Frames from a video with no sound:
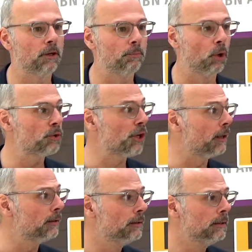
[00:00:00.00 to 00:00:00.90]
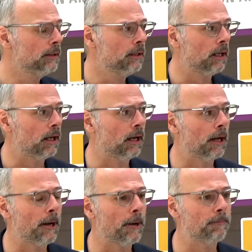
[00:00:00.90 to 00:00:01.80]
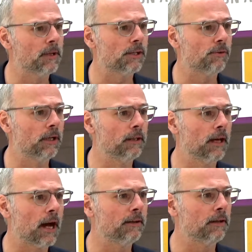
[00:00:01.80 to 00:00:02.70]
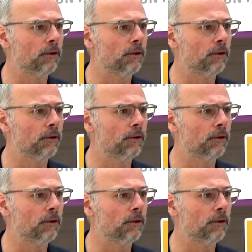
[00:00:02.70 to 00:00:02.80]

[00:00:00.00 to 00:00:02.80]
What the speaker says: blockchain is really the idea